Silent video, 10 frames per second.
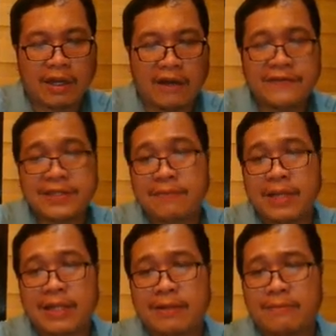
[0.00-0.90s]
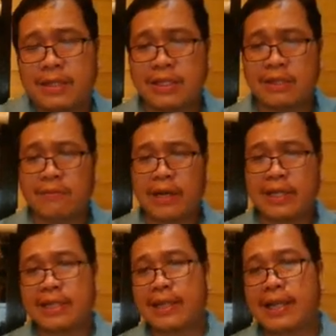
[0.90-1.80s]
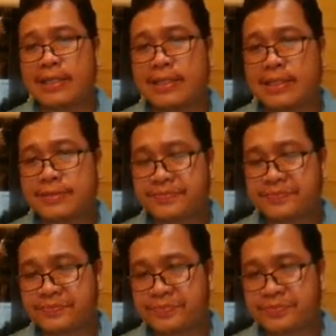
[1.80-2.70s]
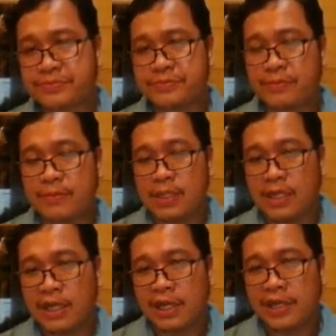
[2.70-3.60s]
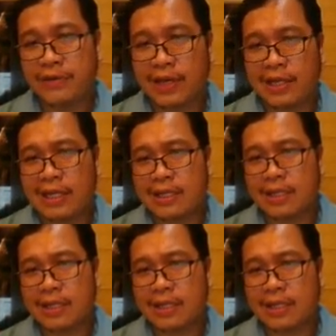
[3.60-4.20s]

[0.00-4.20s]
of cement. But in the market class, you cannot